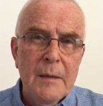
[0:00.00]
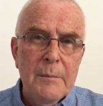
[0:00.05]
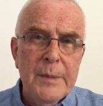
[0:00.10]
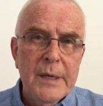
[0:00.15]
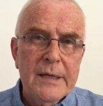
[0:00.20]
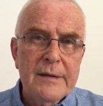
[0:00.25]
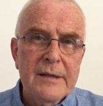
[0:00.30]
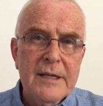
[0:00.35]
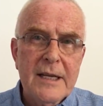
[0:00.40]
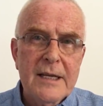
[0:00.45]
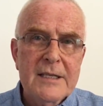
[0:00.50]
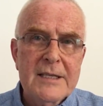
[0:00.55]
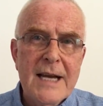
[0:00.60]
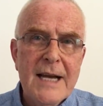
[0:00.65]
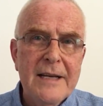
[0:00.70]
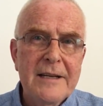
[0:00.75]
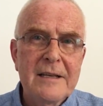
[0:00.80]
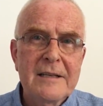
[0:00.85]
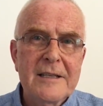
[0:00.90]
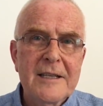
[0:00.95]
But the
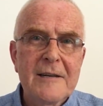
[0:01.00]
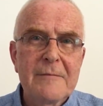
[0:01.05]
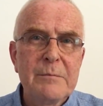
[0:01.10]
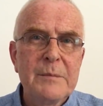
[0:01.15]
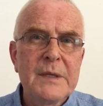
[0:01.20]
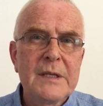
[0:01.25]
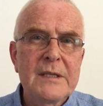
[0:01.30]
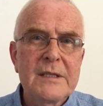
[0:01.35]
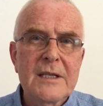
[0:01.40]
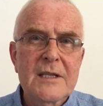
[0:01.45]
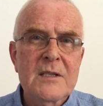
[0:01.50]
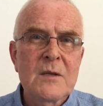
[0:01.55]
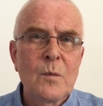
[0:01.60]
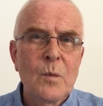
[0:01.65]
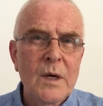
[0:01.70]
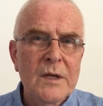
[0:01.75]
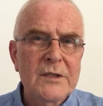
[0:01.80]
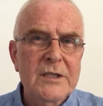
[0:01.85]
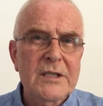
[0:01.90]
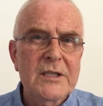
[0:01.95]
Italian government doesn't
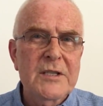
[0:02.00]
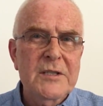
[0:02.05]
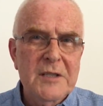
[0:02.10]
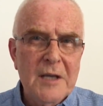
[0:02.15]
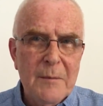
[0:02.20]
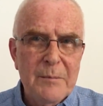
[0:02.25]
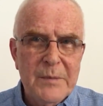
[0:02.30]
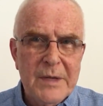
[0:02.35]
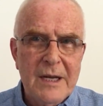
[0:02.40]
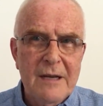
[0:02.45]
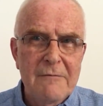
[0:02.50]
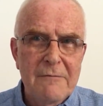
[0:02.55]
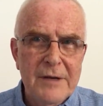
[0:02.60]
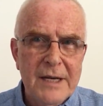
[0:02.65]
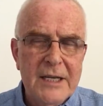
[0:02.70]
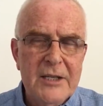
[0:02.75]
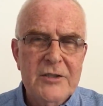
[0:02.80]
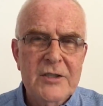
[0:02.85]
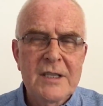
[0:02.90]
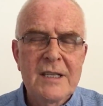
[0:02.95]
want to stop the
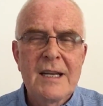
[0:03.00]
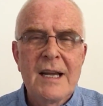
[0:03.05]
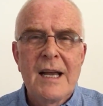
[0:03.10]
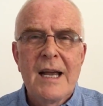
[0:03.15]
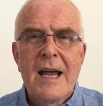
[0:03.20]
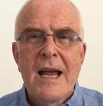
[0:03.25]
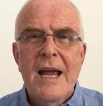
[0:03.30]
invasion.